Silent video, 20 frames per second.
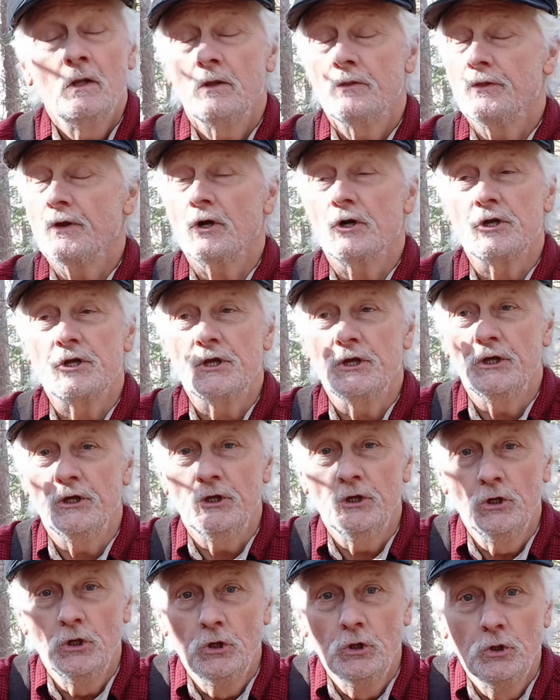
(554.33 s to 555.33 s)
they're
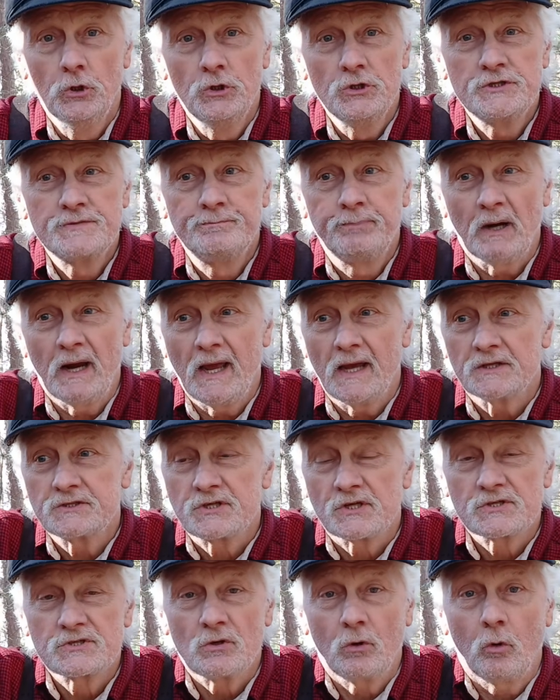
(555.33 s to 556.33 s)
huge
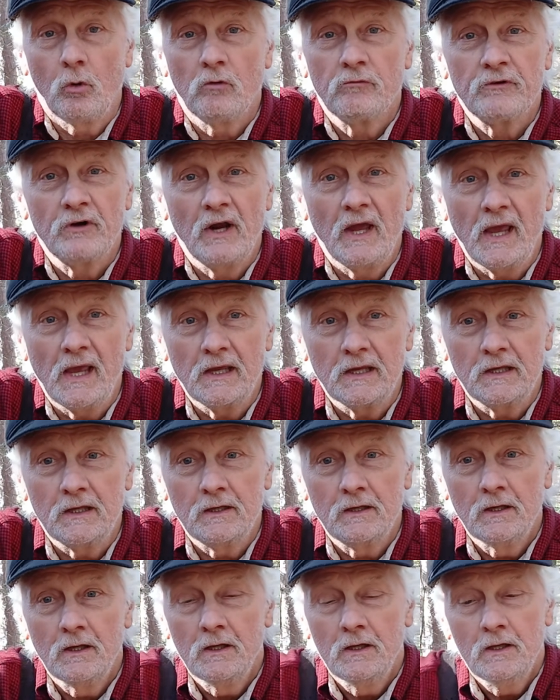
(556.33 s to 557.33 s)
branches overhanging.
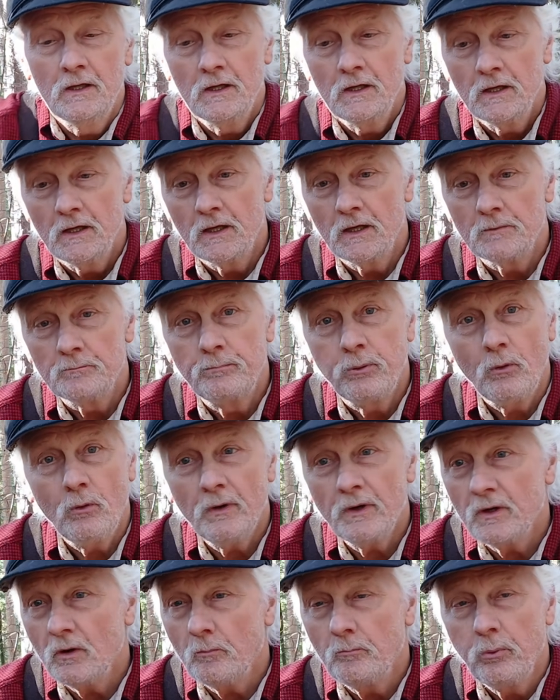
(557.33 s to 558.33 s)
And
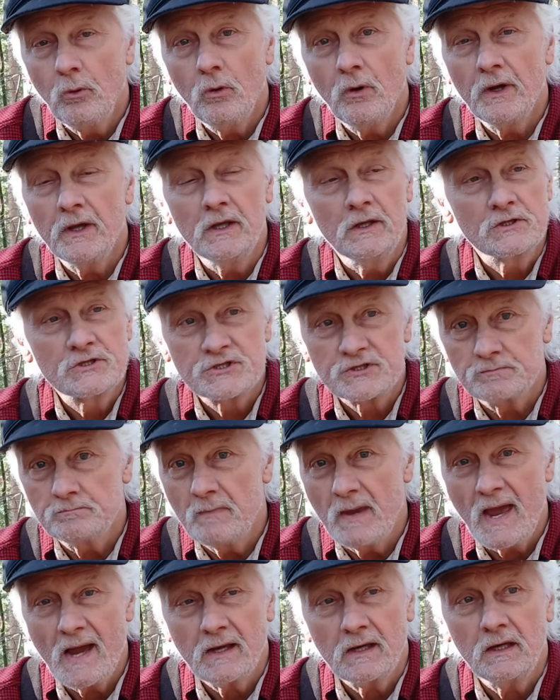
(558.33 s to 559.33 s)
boy, oh boy,
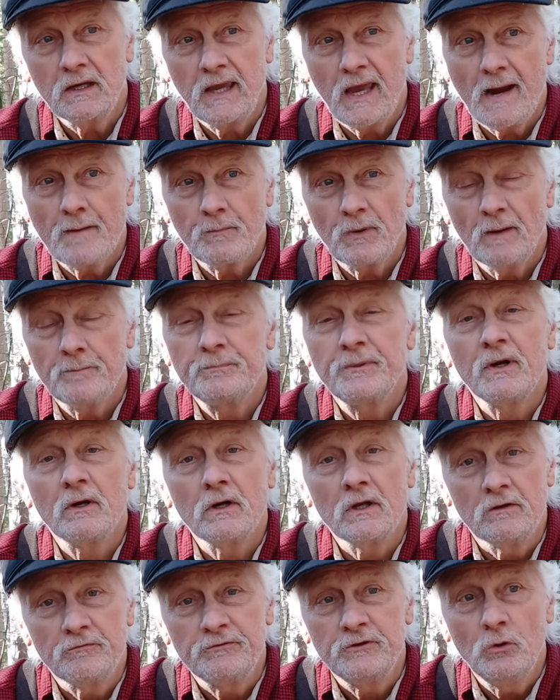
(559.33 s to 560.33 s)
smack a camera up there
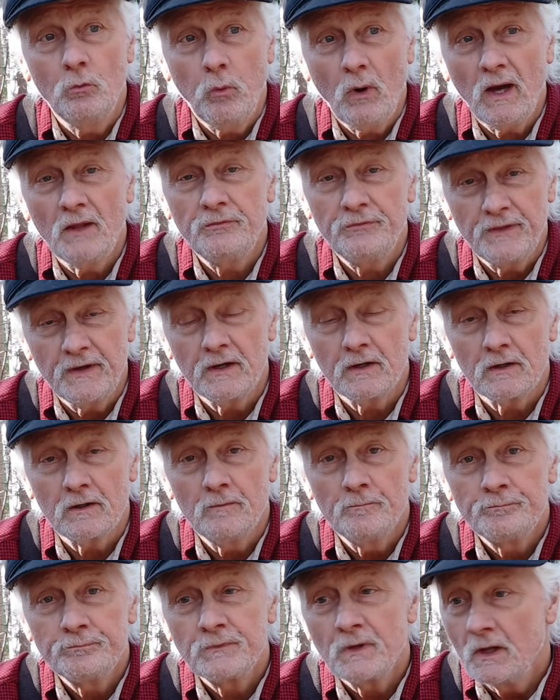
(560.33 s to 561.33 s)
if you want there
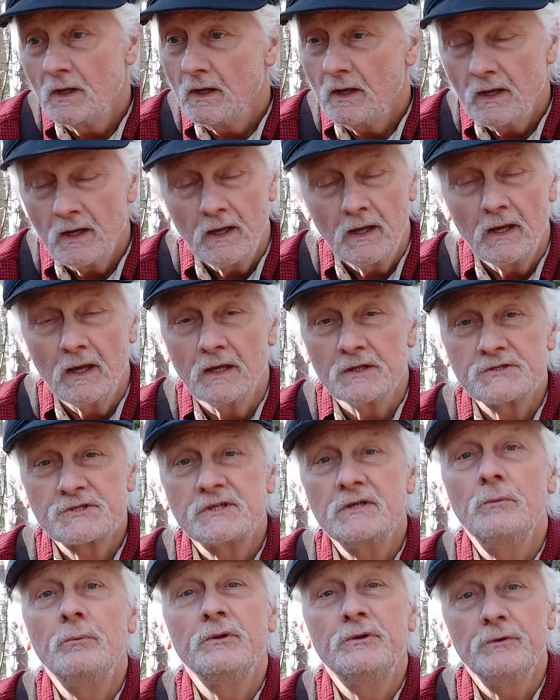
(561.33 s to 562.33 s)
and
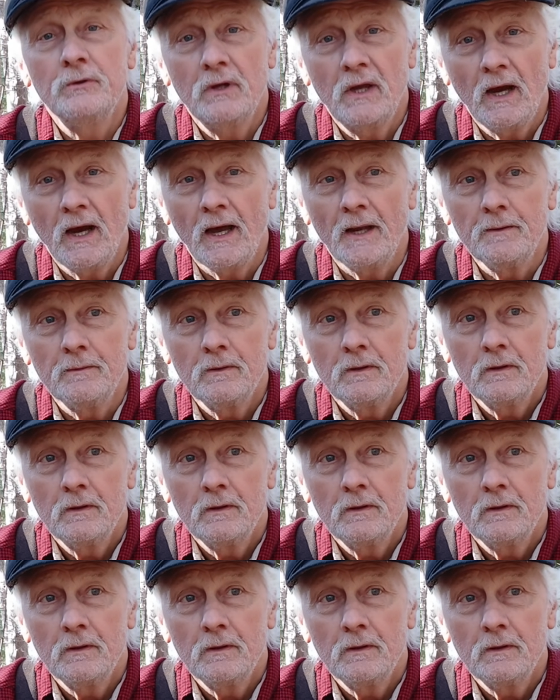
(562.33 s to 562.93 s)
see what you got.